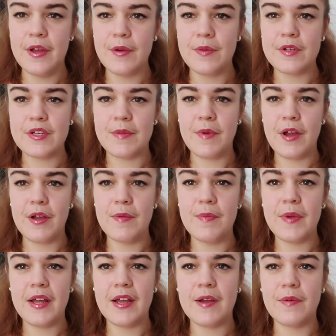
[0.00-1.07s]
which I'm
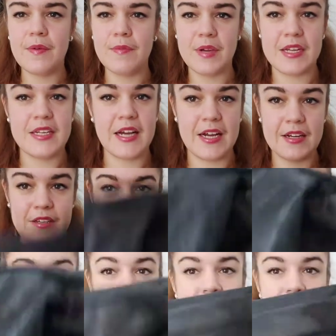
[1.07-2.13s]
hoping when we attach the
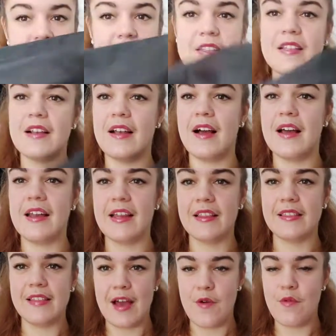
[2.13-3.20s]
facing to the
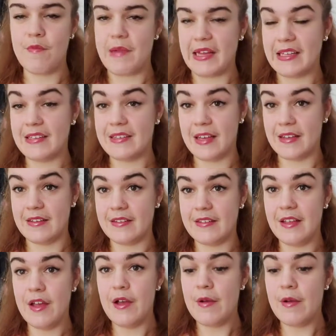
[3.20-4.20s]
lining, that will make sense.